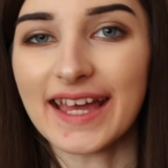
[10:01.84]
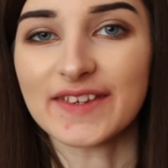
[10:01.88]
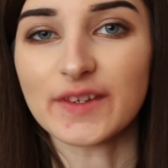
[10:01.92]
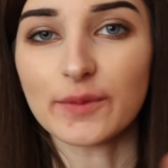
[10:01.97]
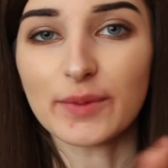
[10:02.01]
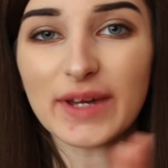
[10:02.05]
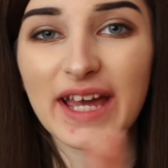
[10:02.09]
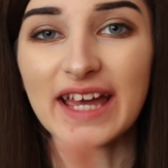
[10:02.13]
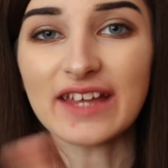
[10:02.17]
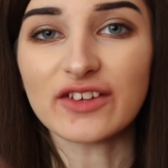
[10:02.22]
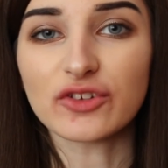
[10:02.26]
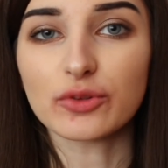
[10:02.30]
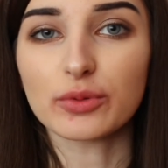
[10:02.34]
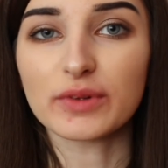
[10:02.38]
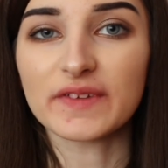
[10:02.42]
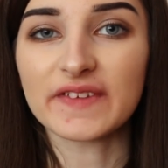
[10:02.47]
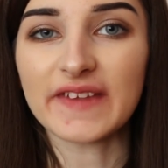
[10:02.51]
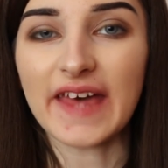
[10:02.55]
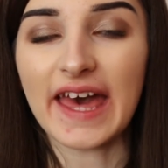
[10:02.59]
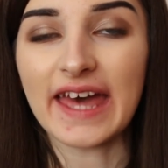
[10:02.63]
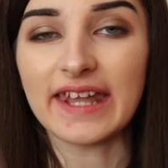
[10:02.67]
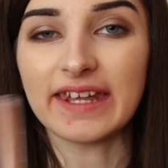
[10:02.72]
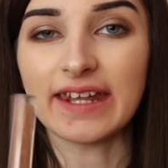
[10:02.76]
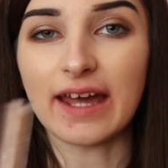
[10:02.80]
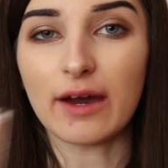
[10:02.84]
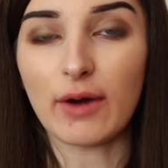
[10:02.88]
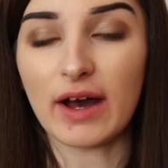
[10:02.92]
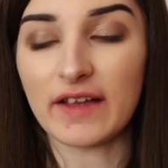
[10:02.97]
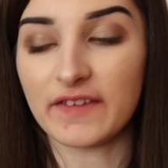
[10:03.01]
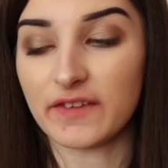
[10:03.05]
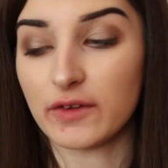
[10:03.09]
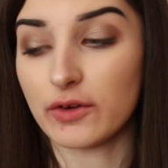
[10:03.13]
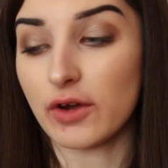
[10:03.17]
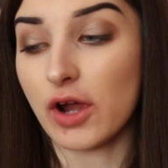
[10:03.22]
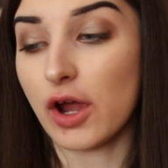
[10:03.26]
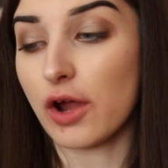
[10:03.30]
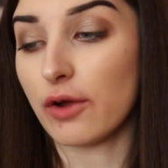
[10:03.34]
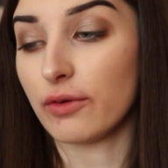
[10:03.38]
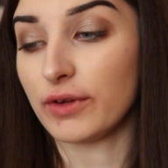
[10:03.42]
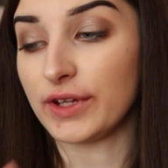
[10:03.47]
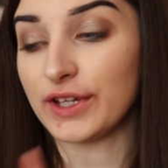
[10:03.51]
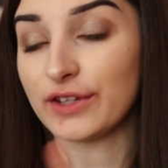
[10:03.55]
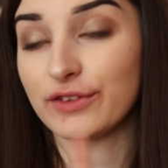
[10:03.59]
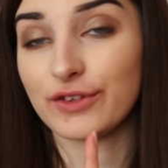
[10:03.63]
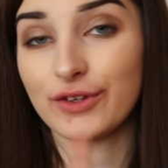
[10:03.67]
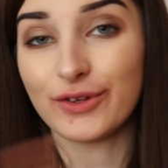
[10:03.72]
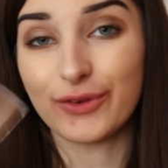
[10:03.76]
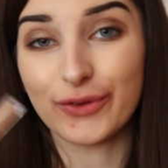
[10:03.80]
so we're getting towards the end now as there are only
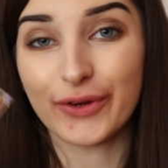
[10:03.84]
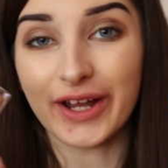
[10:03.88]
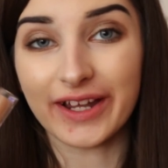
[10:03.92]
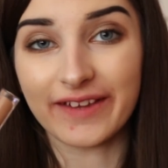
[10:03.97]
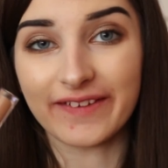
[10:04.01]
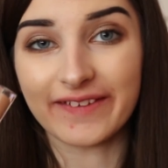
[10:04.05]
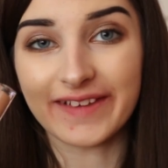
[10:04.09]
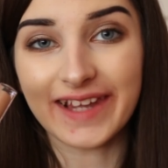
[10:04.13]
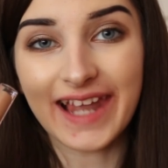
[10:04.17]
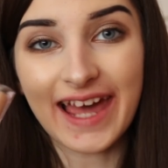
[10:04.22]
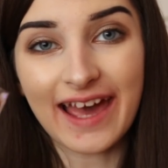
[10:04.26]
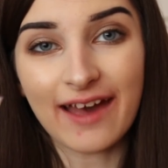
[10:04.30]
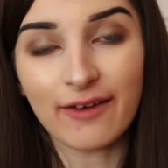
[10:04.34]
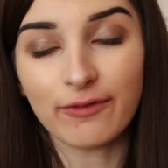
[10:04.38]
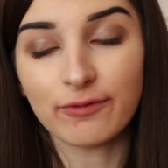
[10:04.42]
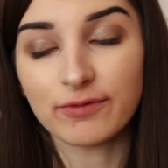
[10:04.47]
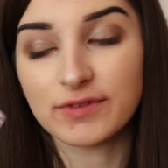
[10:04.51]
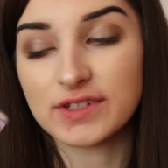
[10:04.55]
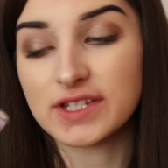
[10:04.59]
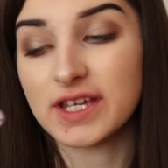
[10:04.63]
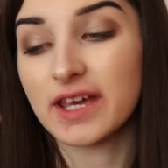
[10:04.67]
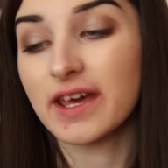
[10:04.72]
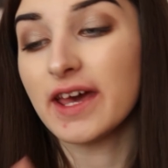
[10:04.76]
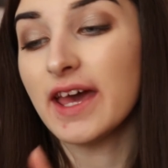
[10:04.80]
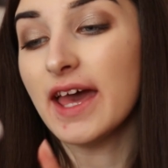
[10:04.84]
2 colours left.